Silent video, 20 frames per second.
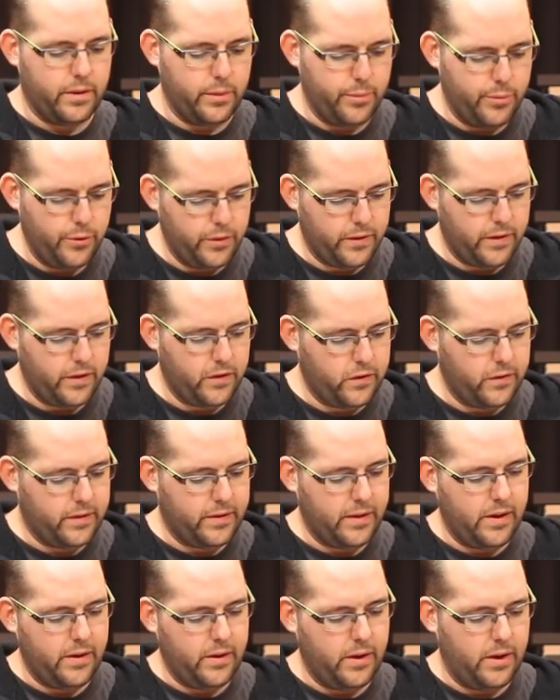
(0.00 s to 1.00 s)
the brutes I should
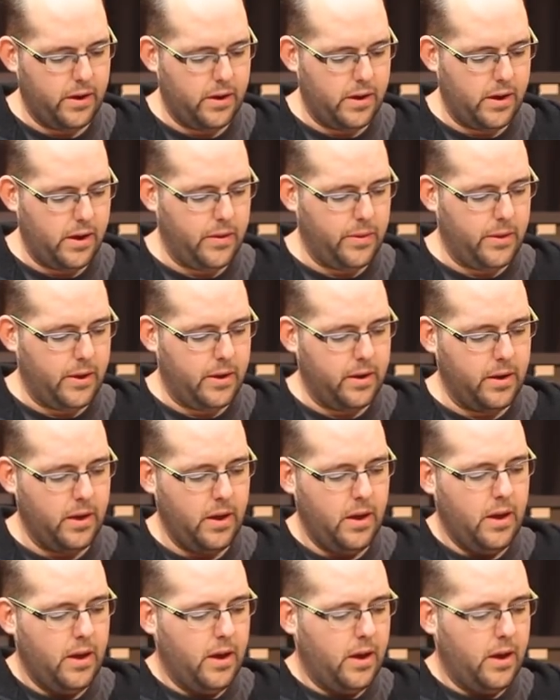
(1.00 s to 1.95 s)
say, and then